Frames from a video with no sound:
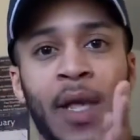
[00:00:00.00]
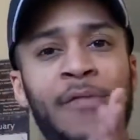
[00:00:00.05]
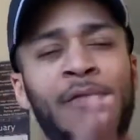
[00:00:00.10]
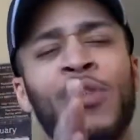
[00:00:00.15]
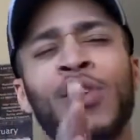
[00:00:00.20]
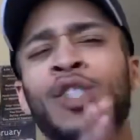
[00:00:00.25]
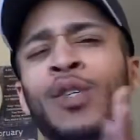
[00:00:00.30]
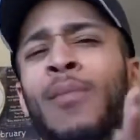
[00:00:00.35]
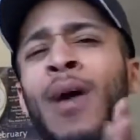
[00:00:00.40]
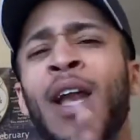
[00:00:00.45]
If
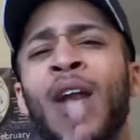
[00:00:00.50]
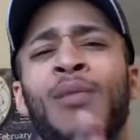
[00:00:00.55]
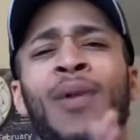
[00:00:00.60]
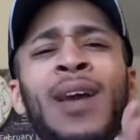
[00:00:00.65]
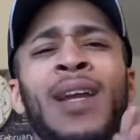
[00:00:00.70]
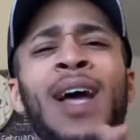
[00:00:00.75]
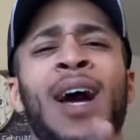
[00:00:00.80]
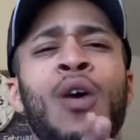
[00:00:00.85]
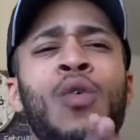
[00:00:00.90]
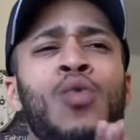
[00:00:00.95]
you're somebody
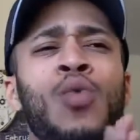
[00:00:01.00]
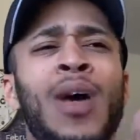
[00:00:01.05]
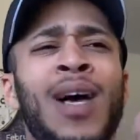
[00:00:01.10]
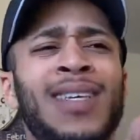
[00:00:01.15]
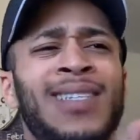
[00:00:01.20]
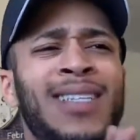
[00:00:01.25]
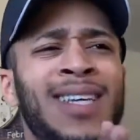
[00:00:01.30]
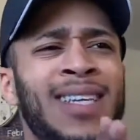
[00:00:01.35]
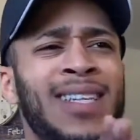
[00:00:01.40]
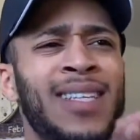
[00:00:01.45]
right now who
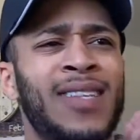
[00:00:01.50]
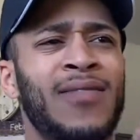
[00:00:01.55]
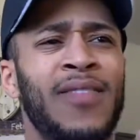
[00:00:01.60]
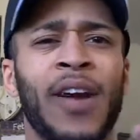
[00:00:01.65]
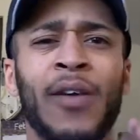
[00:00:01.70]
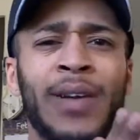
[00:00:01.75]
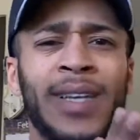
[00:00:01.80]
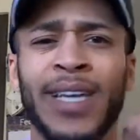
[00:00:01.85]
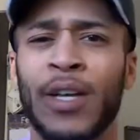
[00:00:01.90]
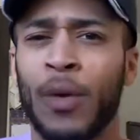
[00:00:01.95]
has like
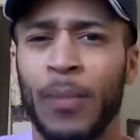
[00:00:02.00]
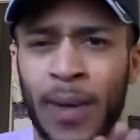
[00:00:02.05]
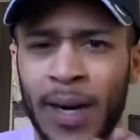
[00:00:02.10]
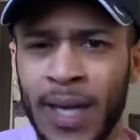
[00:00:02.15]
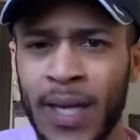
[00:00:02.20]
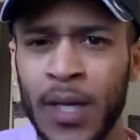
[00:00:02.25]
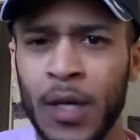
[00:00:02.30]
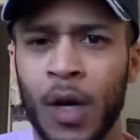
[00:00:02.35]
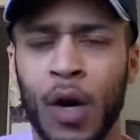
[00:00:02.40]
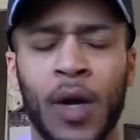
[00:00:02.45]
very little
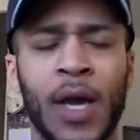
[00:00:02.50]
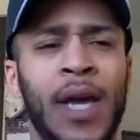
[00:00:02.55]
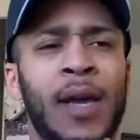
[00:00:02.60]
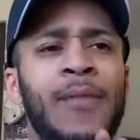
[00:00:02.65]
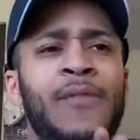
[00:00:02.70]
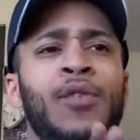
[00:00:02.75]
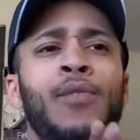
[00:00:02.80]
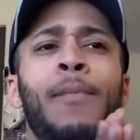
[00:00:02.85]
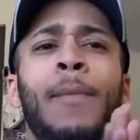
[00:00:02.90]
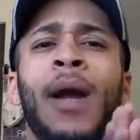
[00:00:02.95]
money, okay,
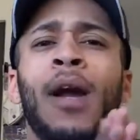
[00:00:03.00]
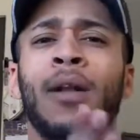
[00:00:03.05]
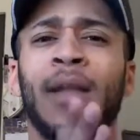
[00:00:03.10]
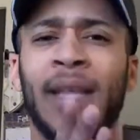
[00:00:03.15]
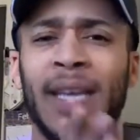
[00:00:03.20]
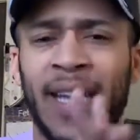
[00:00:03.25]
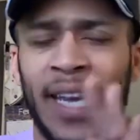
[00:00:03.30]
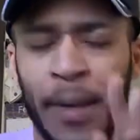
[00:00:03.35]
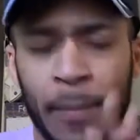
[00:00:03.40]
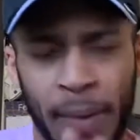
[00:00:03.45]
if you're barely
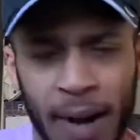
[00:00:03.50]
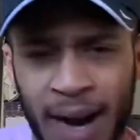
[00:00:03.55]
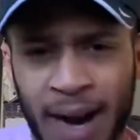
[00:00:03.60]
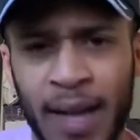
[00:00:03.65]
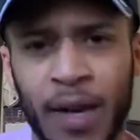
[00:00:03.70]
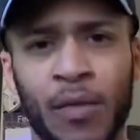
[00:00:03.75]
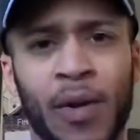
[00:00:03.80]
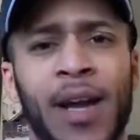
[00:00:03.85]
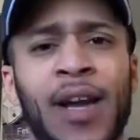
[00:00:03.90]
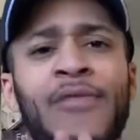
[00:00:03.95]
getting by,
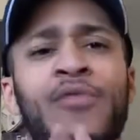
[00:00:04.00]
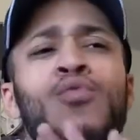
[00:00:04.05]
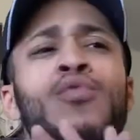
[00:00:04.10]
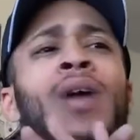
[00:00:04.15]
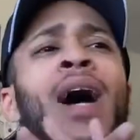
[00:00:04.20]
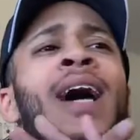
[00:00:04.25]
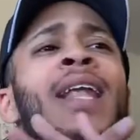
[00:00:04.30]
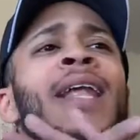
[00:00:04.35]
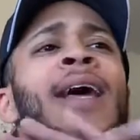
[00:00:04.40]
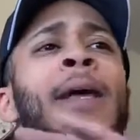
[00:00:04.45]
right, if you
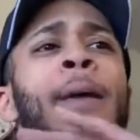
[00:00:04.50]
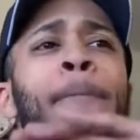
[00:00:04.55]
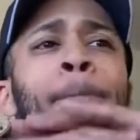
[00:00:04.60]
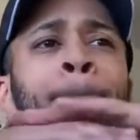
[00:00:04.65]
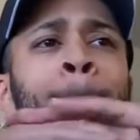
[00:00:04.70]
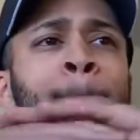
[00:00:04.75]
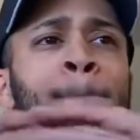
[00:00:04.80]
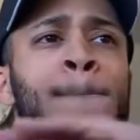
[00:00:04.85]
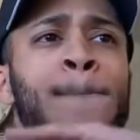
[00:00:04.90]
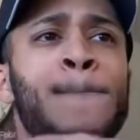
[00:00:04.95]
got like
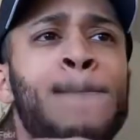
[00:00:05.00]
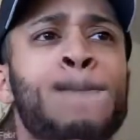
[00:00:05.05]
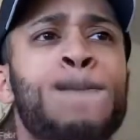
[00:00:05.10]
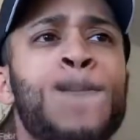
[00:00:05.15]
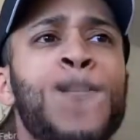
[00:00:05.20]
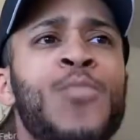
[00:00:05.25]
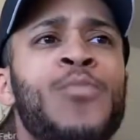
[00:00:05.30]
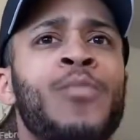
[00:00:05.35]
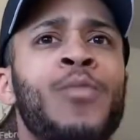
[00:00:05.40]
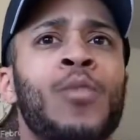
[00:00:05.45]

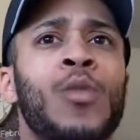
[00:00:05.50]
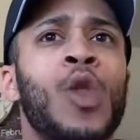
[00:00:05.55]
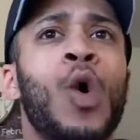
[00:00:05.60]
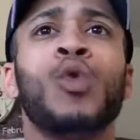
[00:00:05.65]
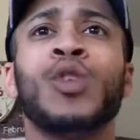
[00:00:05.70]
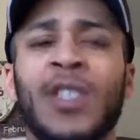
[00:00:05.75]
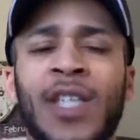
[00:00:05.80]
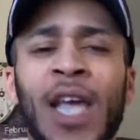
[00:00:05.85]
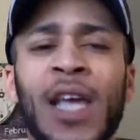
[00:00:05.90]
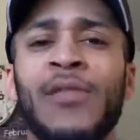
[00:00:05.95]
no
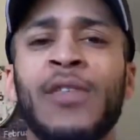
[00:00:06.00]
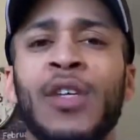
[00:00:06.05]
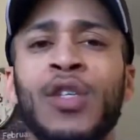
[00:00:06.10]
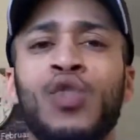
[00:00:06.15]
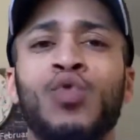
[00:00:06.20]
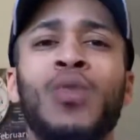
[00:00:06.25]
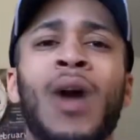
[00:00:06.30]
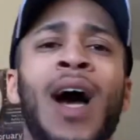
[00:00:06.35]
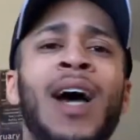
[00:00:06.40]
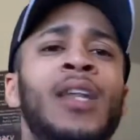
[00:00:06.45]
savings,
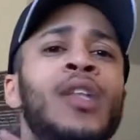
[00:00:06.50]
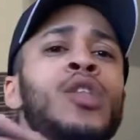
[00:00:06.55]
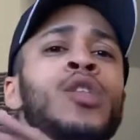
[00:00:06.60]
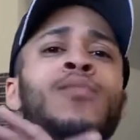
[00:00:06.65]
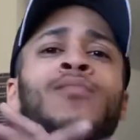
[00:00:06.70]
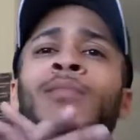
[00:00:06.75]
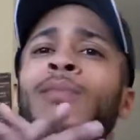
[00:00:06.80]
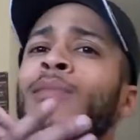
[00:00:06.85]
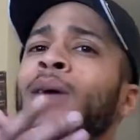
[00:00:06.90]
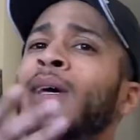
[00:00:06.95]
you got
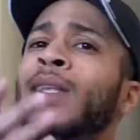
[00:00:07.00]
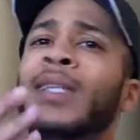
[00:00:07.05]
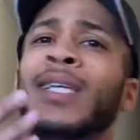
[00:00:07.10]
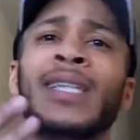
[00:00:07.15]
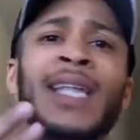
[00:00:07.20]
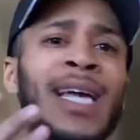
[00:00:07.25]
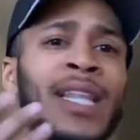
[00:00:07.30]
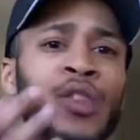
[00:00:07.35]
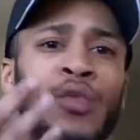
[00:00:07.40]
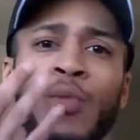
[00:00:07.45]
at least
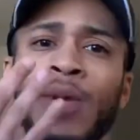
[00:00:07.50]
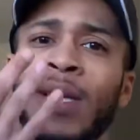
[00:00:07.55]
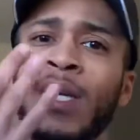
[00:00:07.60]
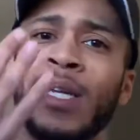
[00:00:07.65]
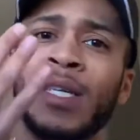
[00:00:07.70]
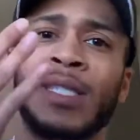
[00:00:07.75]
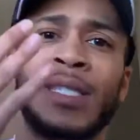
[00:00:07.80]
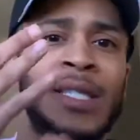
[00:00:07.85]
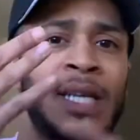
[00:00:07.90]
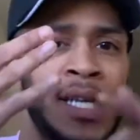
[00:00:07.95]
like 3
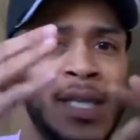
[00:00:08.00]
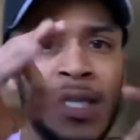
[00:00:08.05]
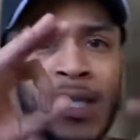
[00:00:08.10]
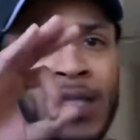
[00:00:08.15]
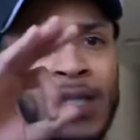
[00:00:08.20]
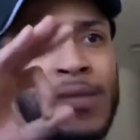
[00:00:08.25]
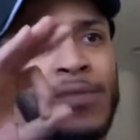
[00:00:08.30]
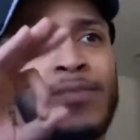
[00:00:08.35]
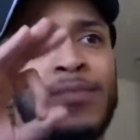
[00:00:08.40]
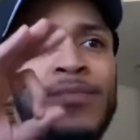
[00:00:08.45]
to
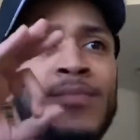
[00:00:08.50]
6